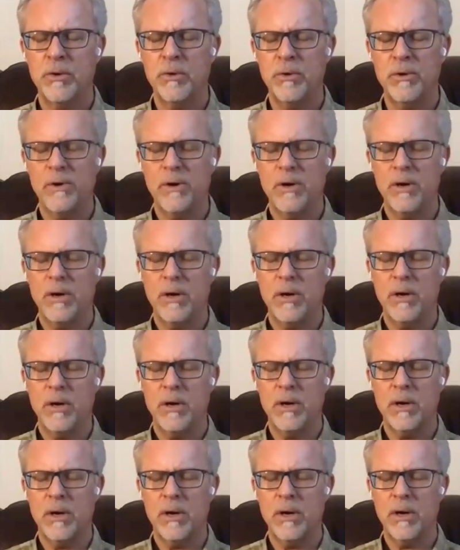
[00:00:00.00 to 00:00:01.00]
And so,
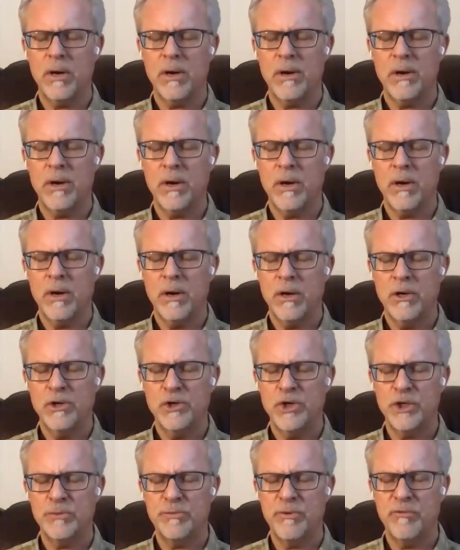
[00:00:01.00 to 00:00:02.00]

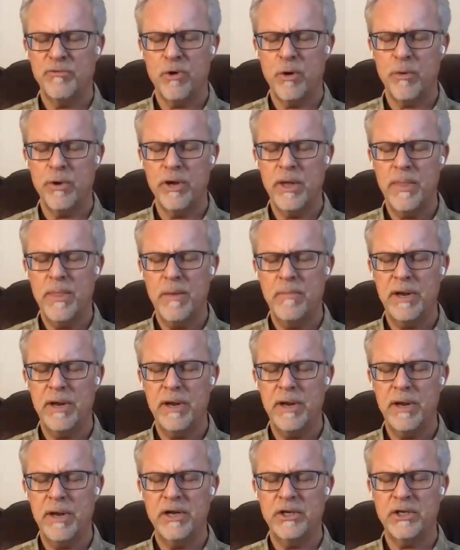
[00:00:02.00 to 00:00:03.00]
just before we end
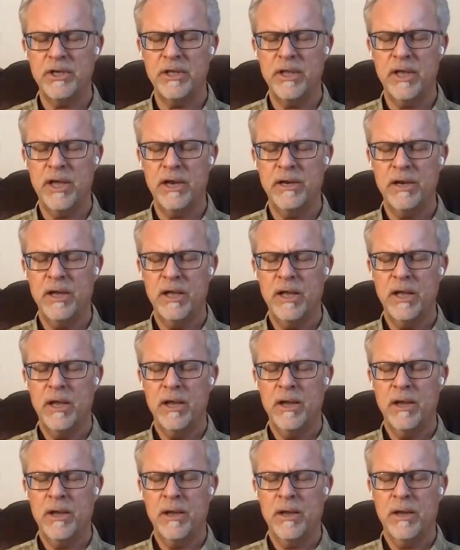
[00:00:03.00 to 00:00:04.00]
the meditation,
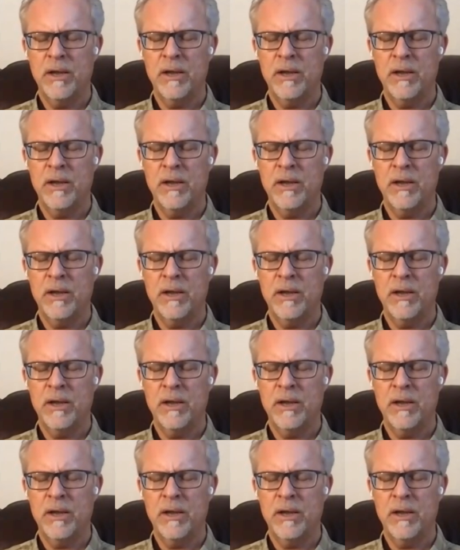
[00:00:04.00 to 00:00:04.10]
then